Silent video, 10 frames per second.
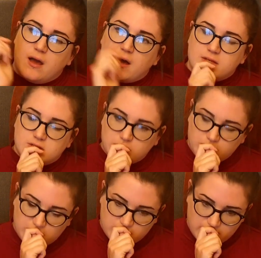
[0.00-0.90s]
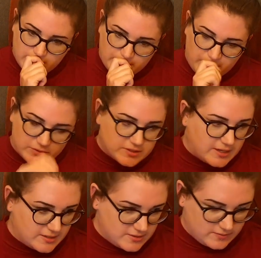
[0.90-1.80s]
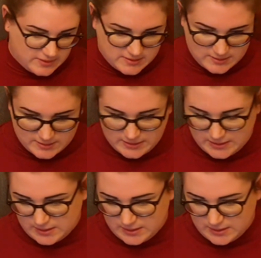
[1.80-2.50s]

saw a podcast recently.